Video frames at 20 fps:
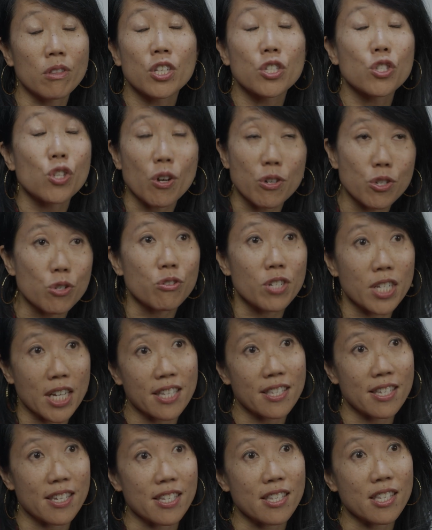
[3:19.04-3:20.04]
the social
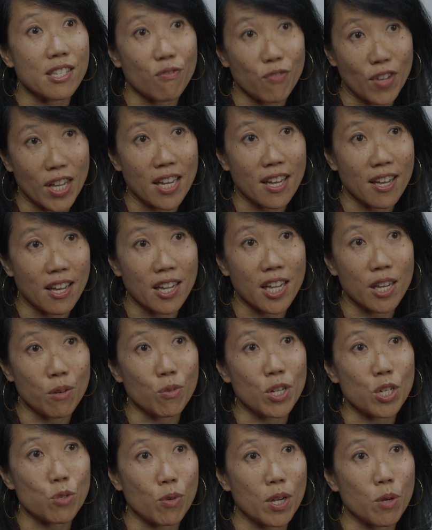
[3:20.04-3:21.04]
justice sphere in
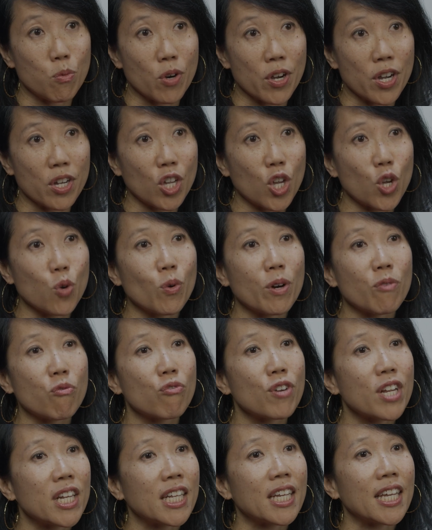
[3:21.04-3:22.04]
which we work, who are
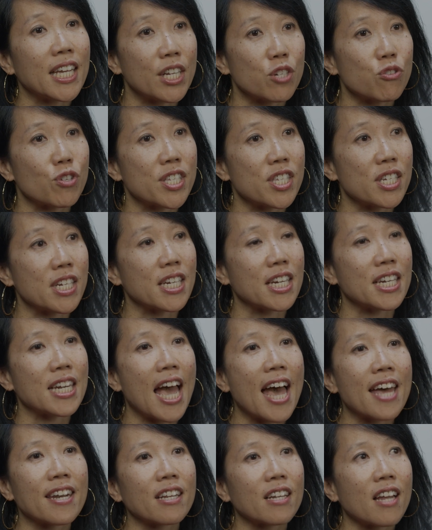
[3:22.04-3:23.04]
really interested in
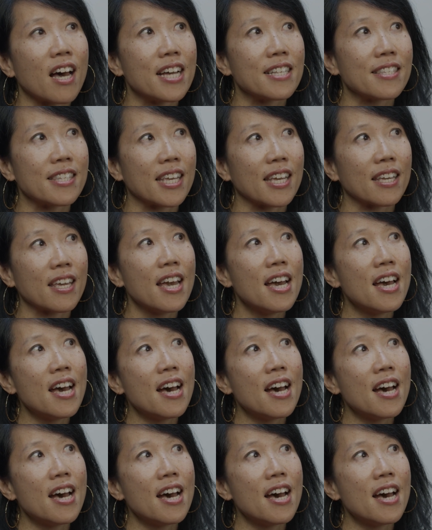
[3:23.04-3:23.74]
analysing